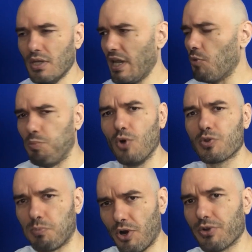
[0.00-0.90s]
Now
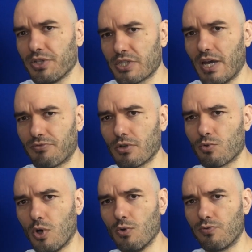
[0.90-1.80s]
both parties have to
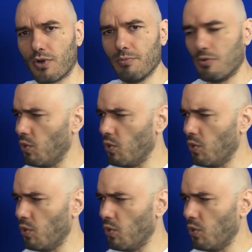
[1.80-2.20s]
grow from it.